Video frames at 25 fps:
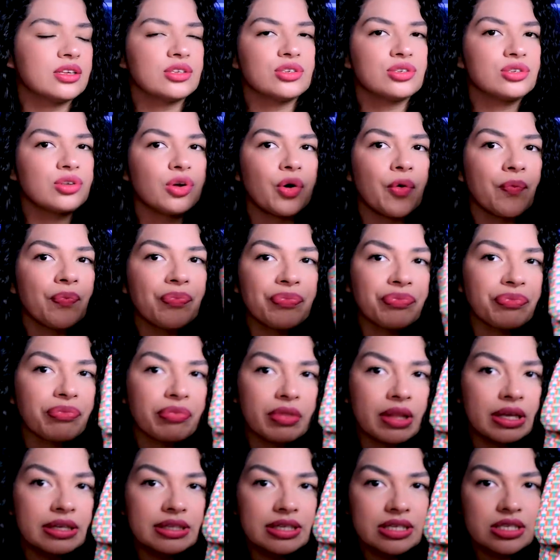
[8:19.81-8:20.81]
So
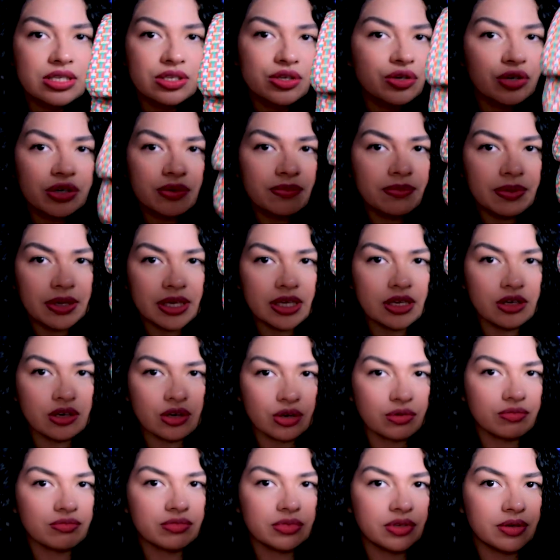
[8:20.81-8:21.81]
this could be, you
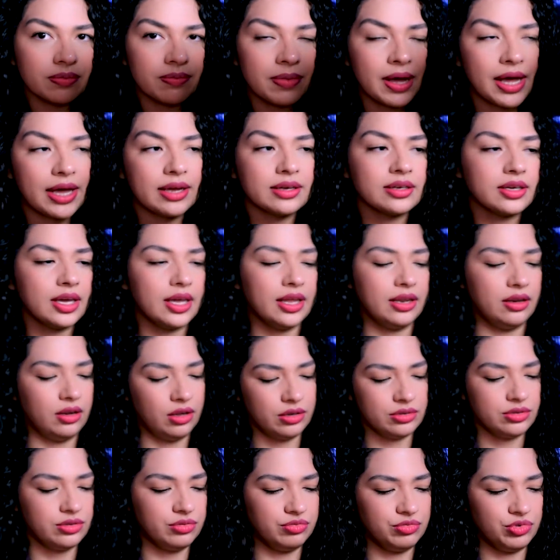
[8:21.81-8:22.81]
know, the bag and
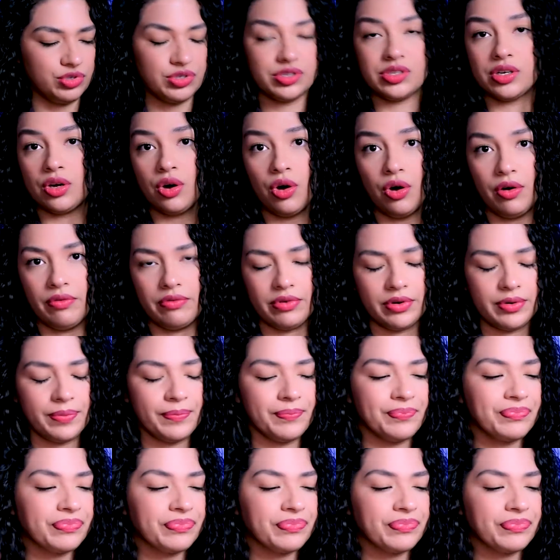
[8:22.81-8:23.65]
not just a cover.